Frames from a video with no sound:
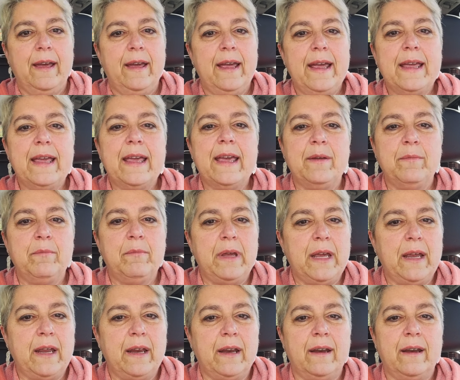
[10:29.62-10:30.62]
It can
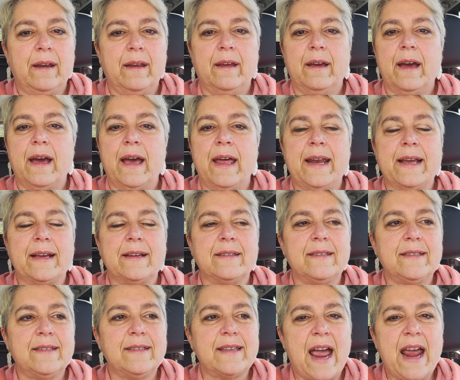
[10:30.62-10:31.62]
mean an
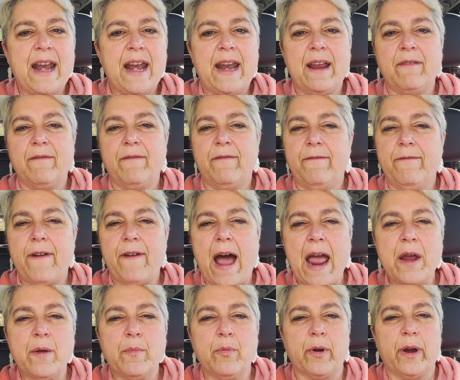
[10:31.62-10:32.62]
exciting,
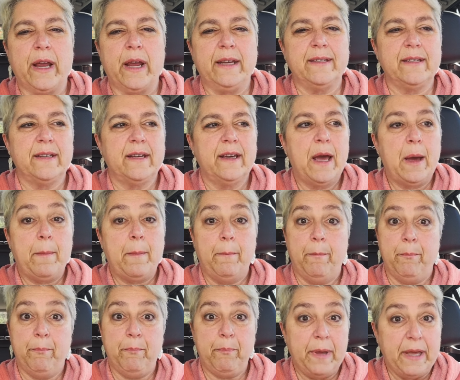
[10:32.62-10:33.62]
vibrant,
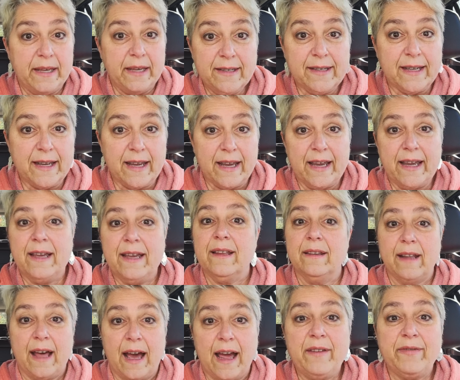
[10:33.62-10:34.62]
busy
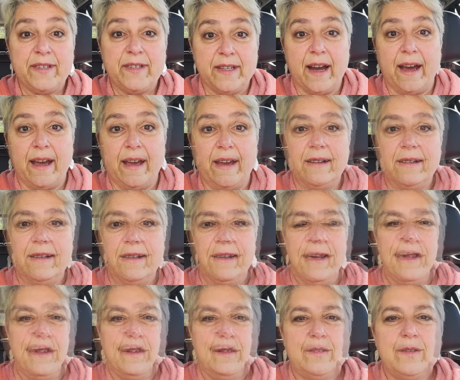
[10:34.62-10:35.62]
lifestyle.
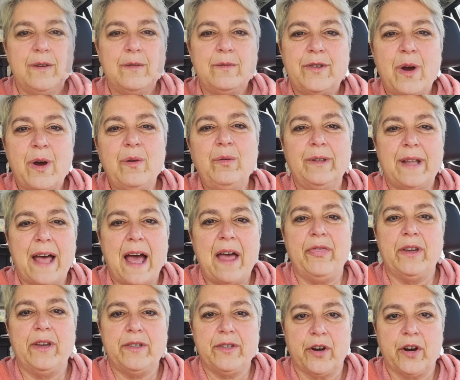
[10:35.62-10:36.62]
So don't
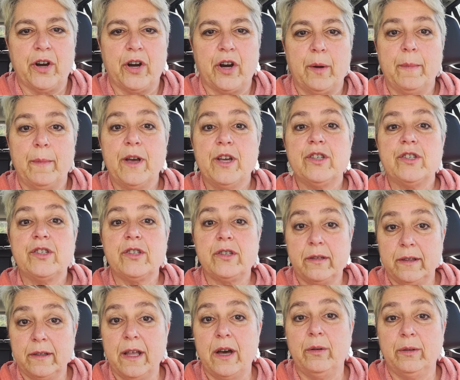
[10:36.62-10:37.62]
let the term
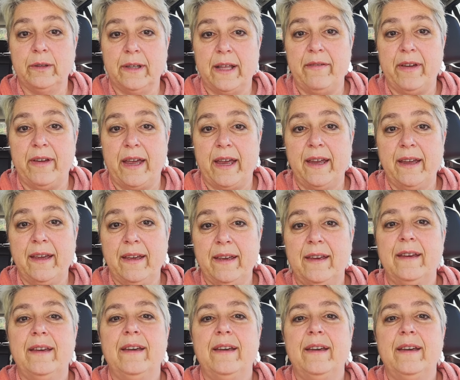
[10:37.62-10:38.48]
slow living